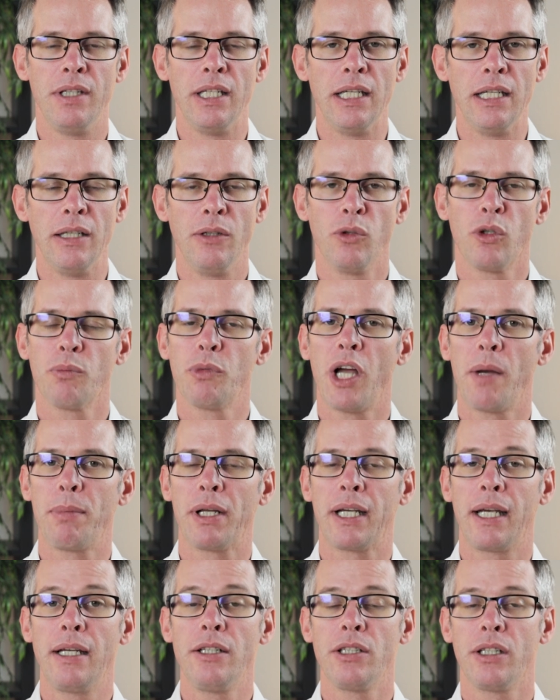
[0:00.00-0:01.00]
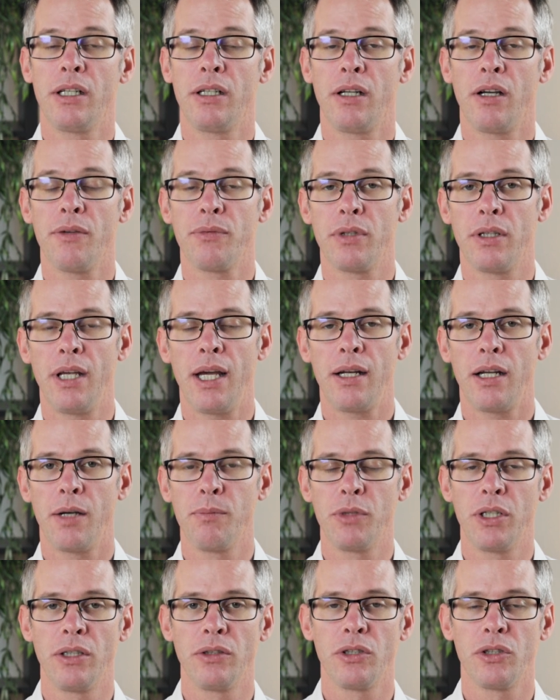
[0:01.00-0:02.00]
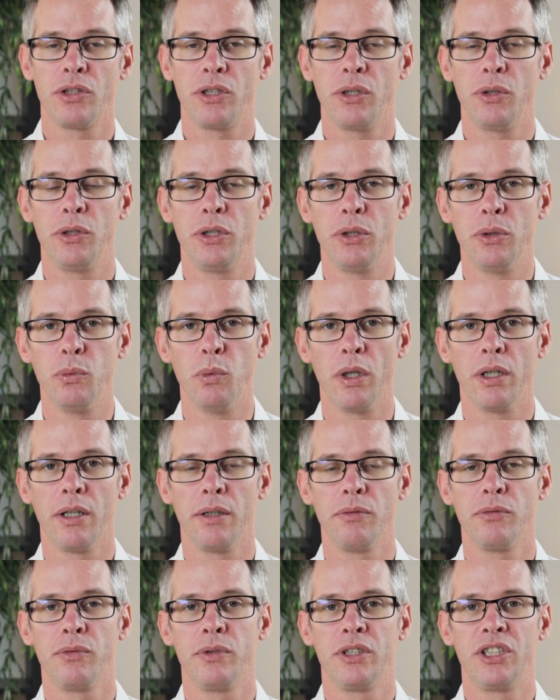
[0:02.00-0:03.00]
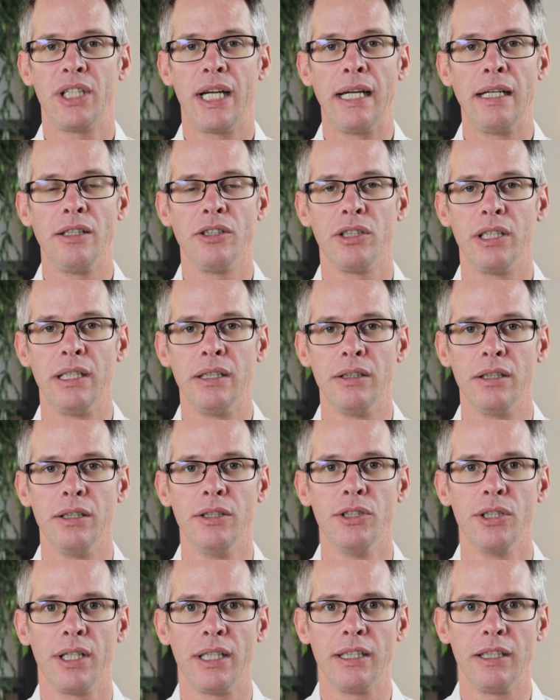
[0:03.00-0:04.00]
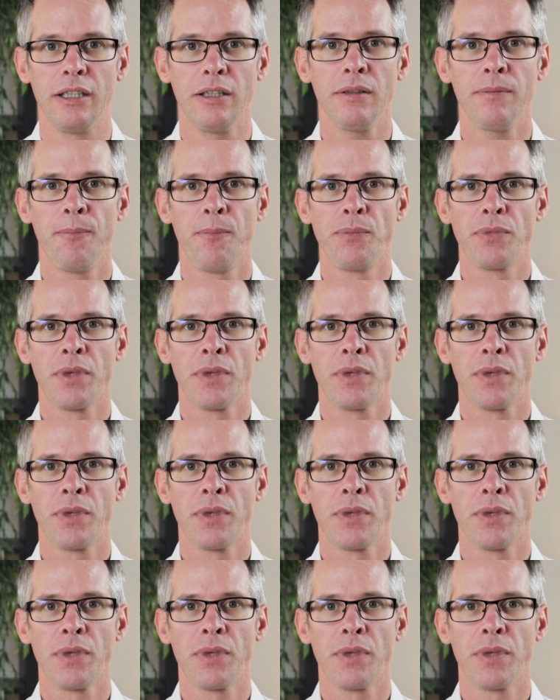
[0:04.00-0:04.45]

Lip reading: the normal application, and after that I'm going to show you what I've changed in the designer.